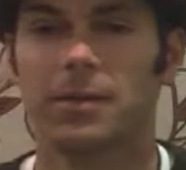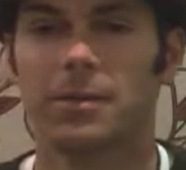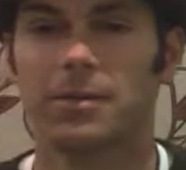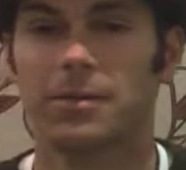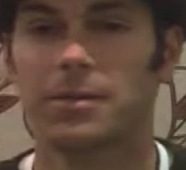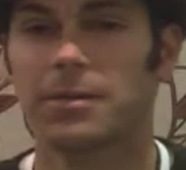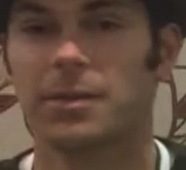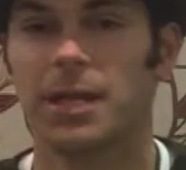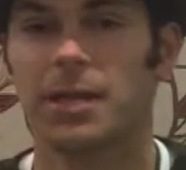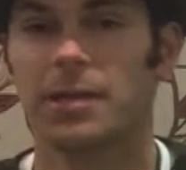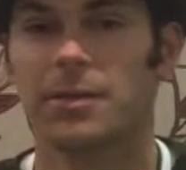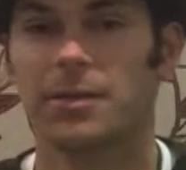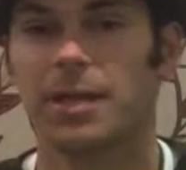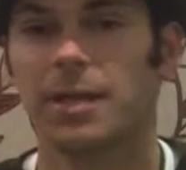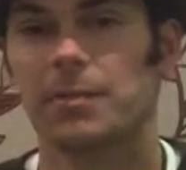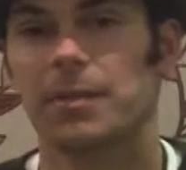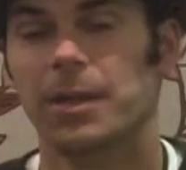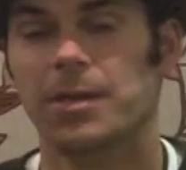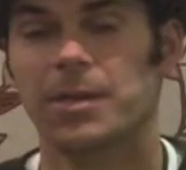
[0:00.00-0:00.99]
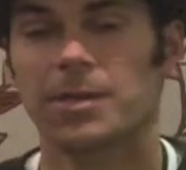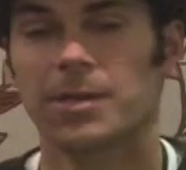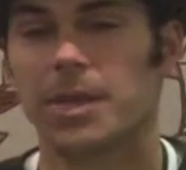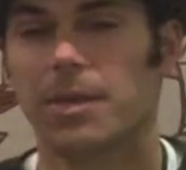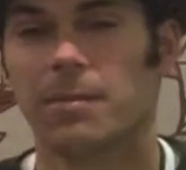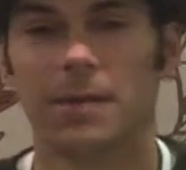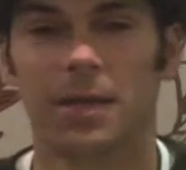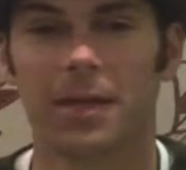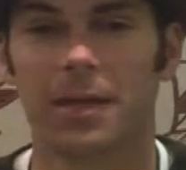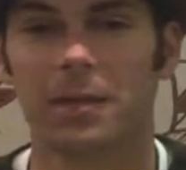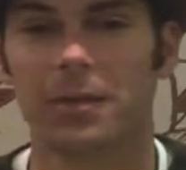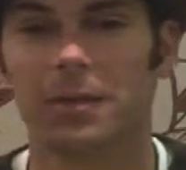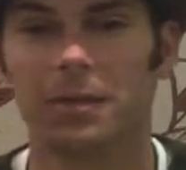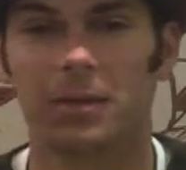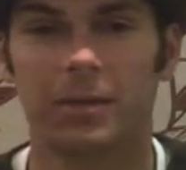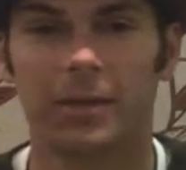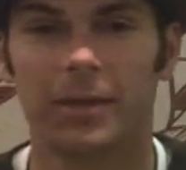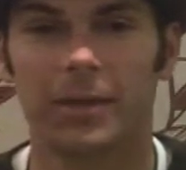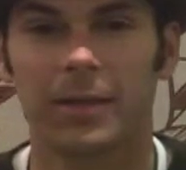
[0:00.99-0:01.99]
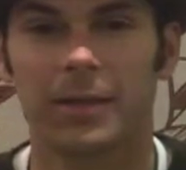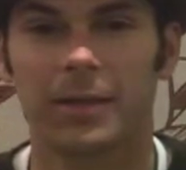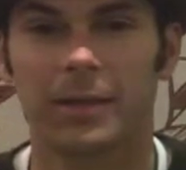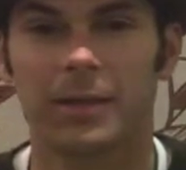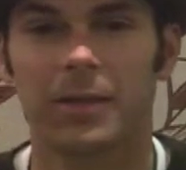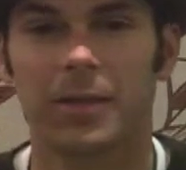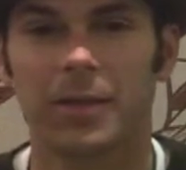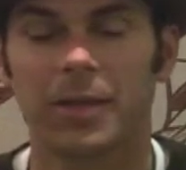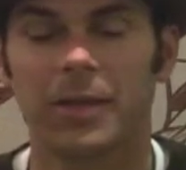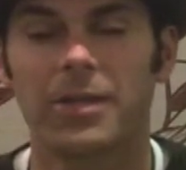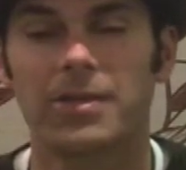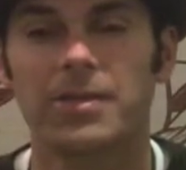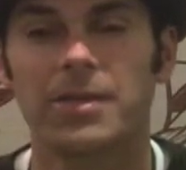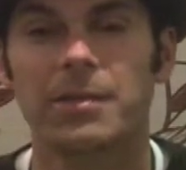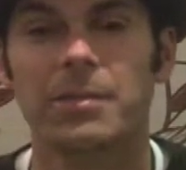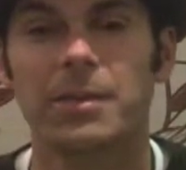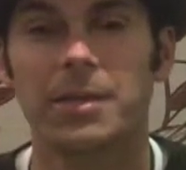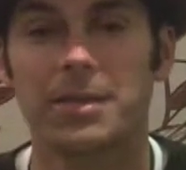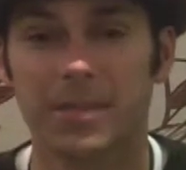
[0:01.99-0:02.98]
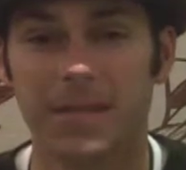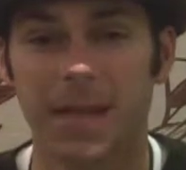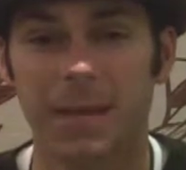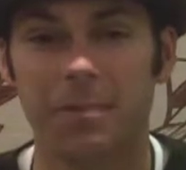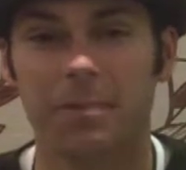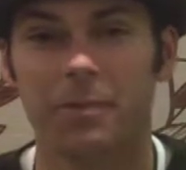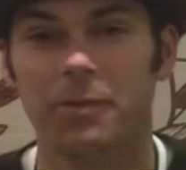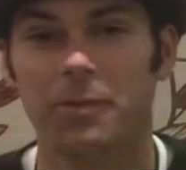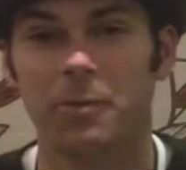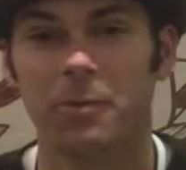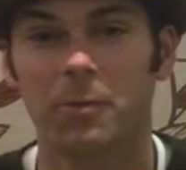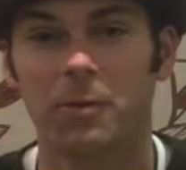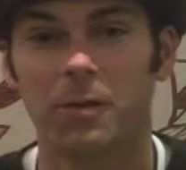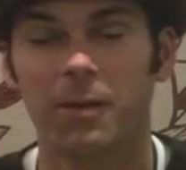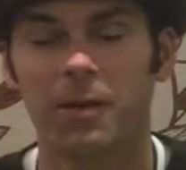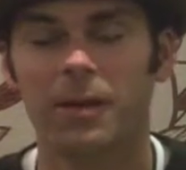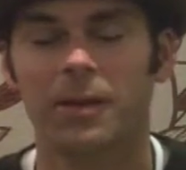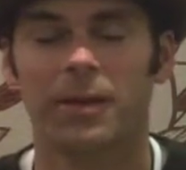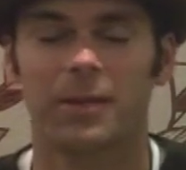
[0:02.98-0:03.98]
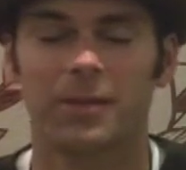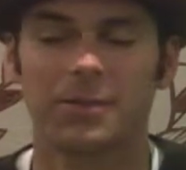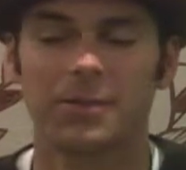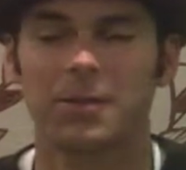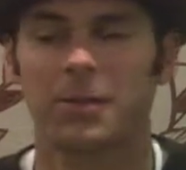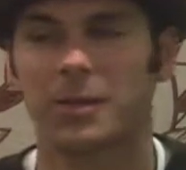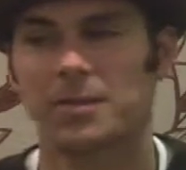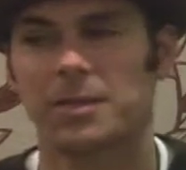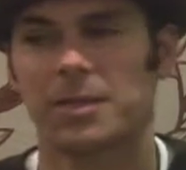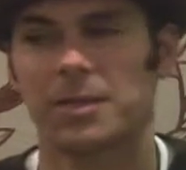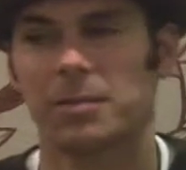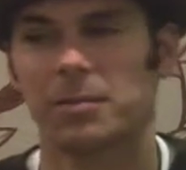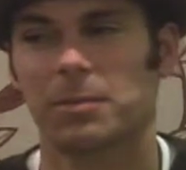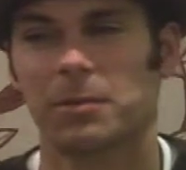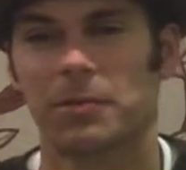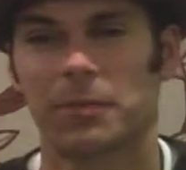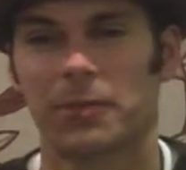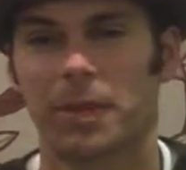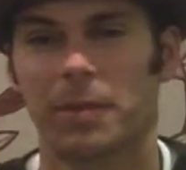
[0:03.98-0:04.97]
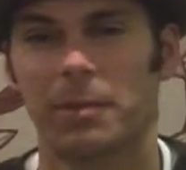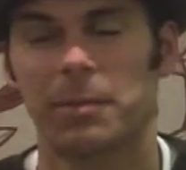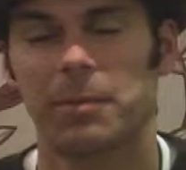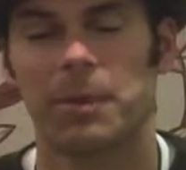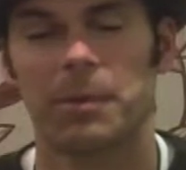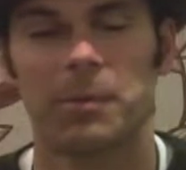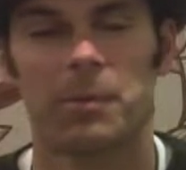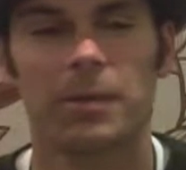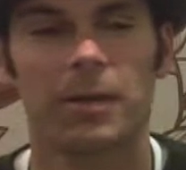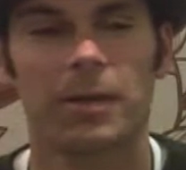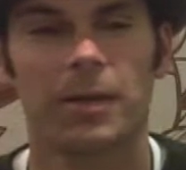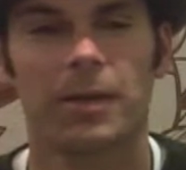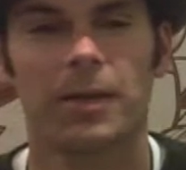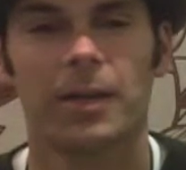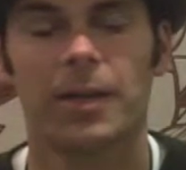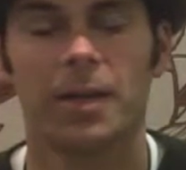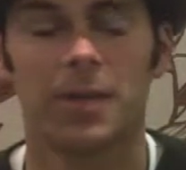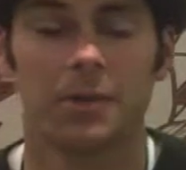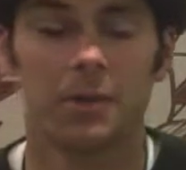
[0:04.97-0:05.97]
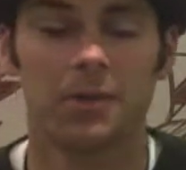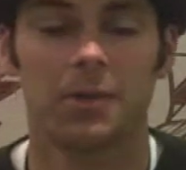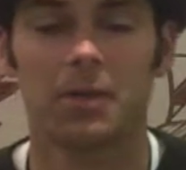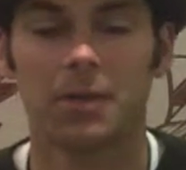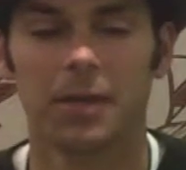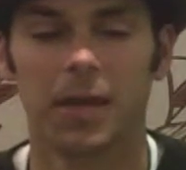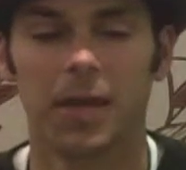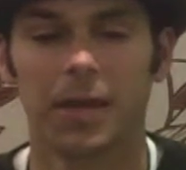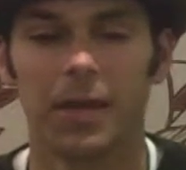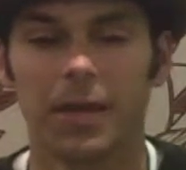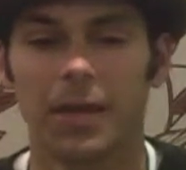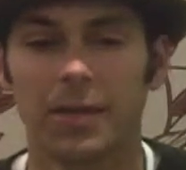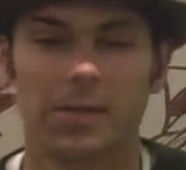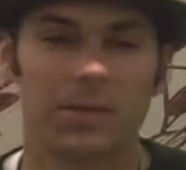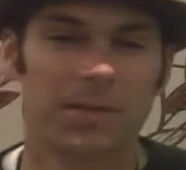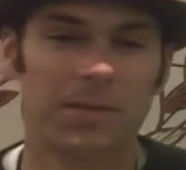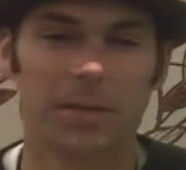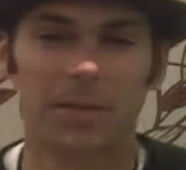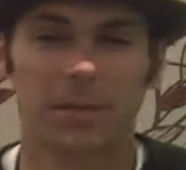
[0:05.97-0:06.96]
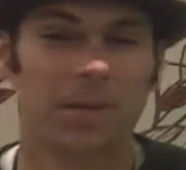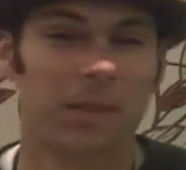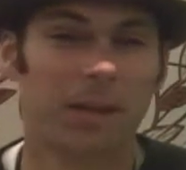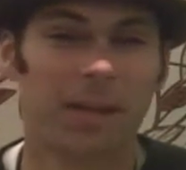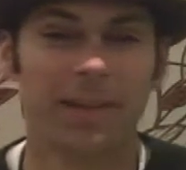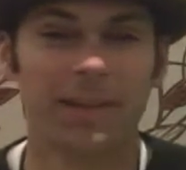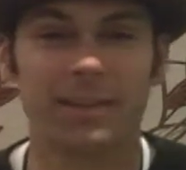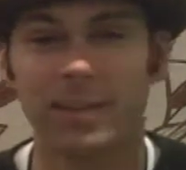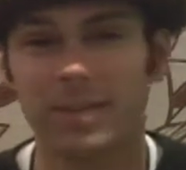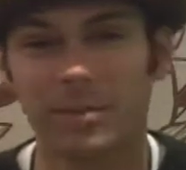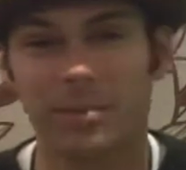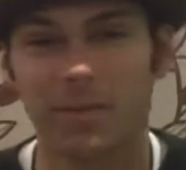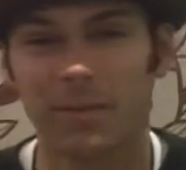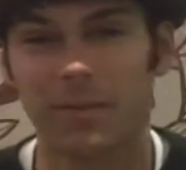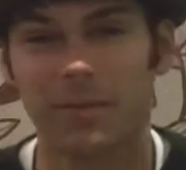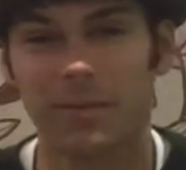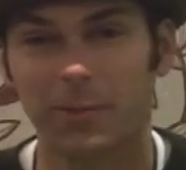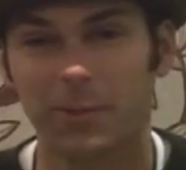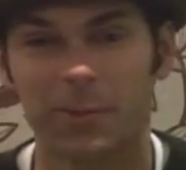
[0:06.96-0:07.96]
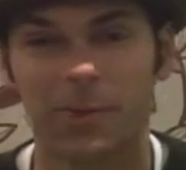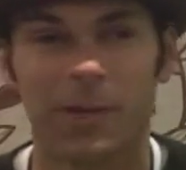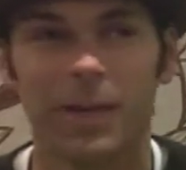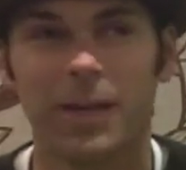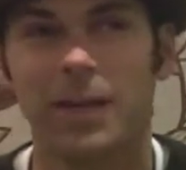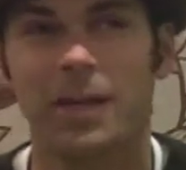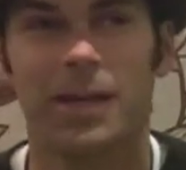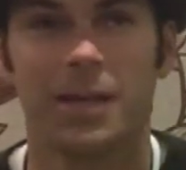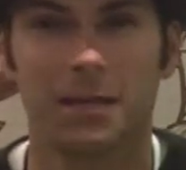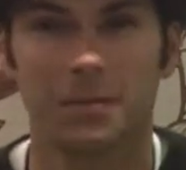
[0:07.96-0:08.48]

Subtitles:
Can you send me a little? Can you send me a sample of your work?" And so I sent him a little sample of my work. He said, "Okay. Can you send me a little idea about the story?"